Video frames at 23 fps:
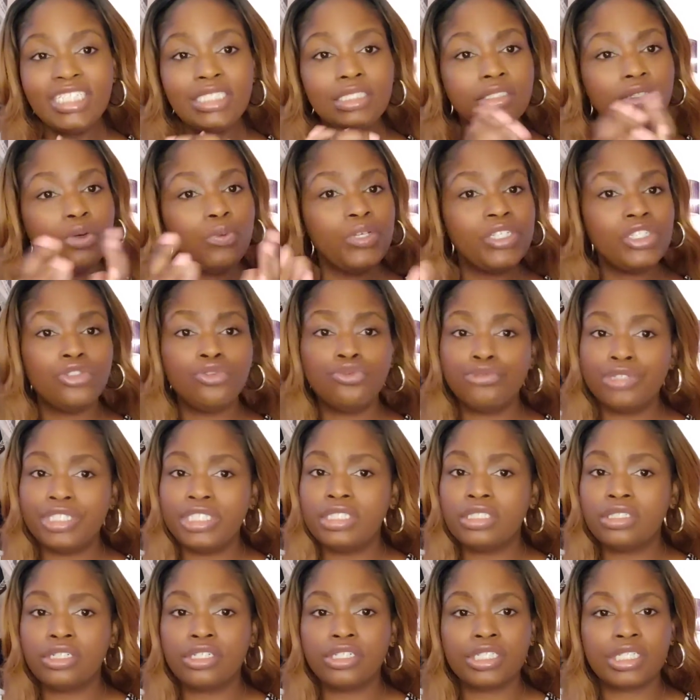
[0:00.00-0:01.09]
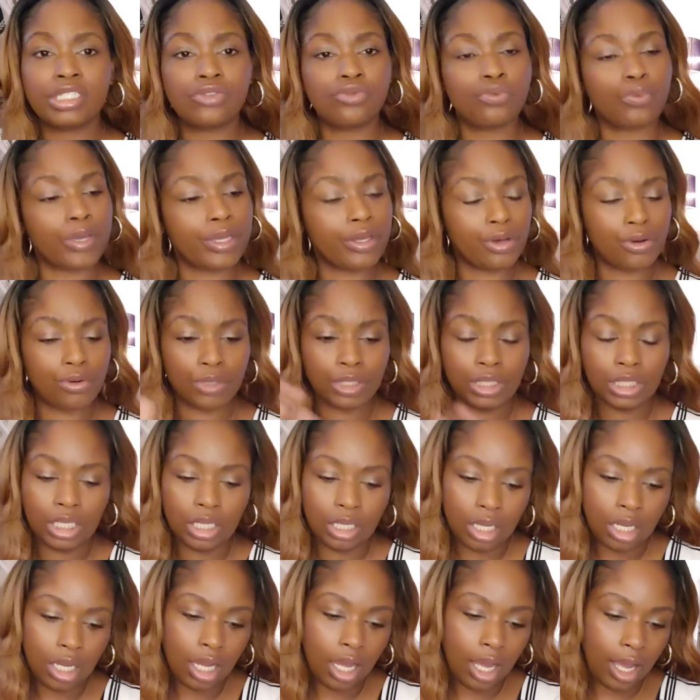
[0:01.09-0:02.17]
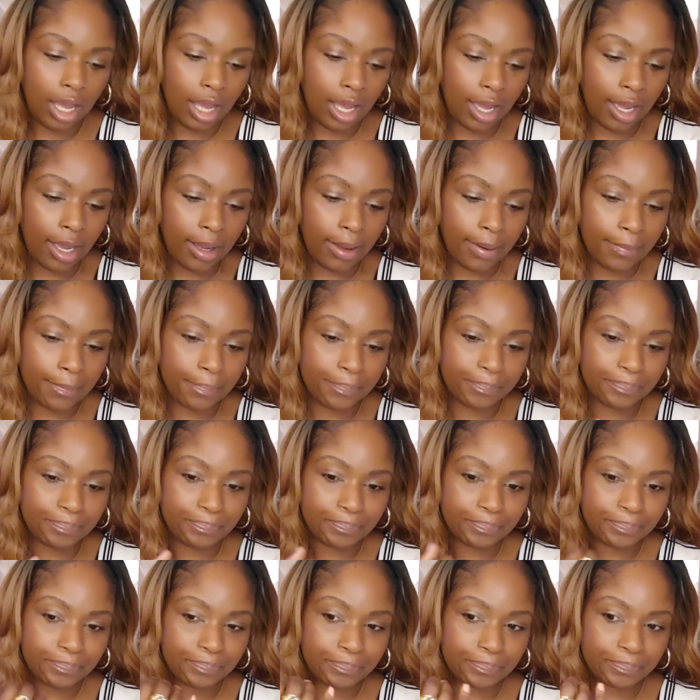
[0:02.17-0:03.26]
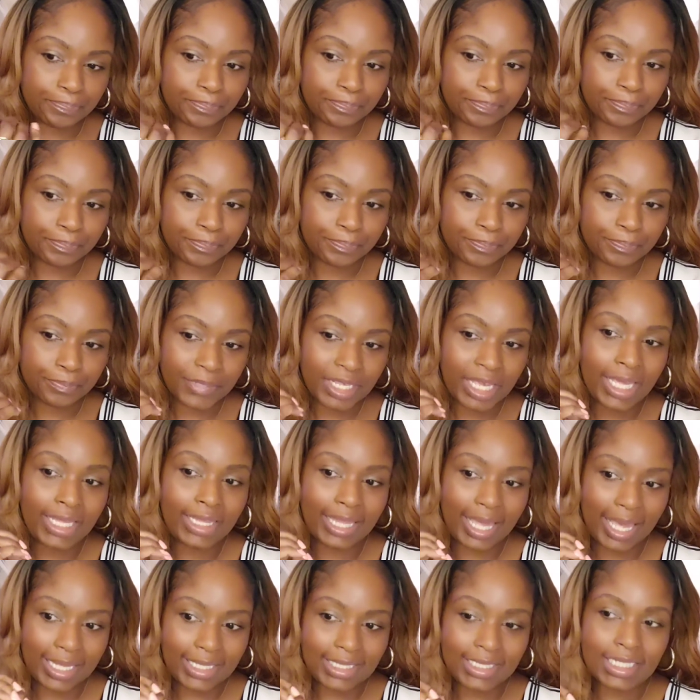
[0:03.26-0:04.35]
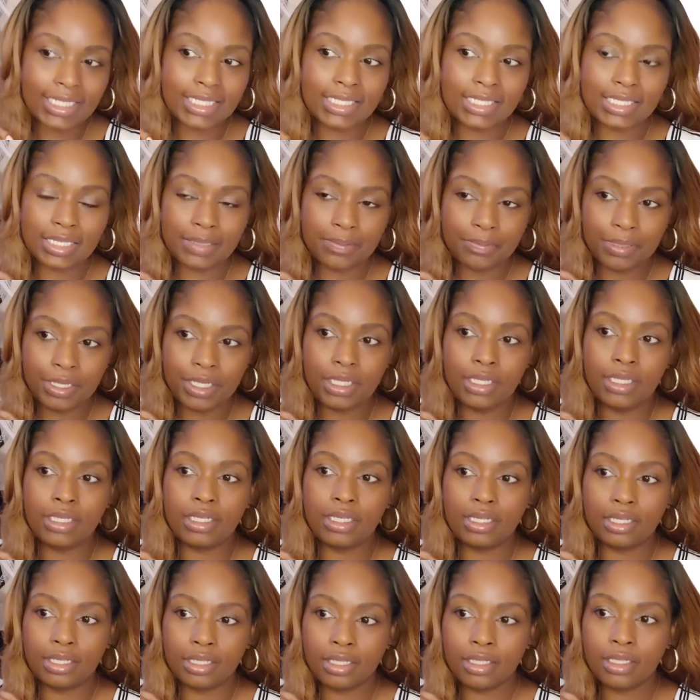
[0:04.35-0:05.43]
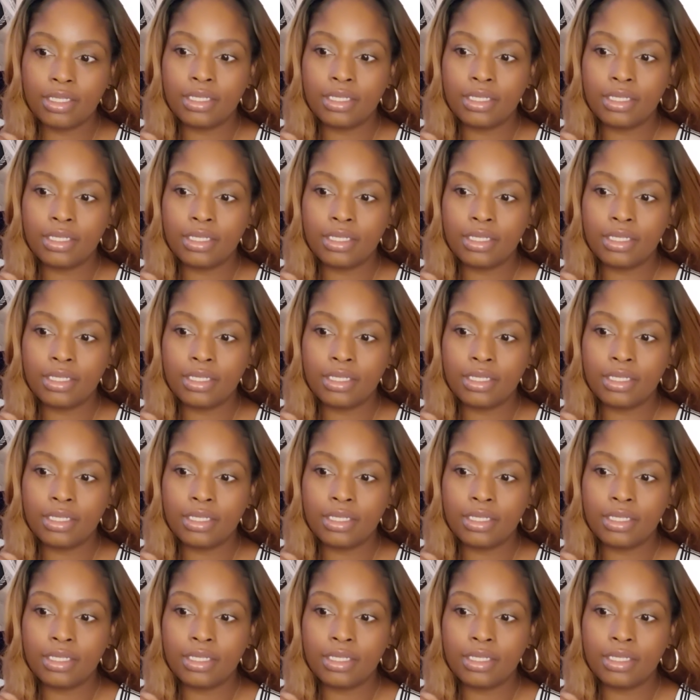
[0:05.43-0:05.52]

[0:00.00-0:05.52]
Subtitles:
So we do research as well. And that tends to be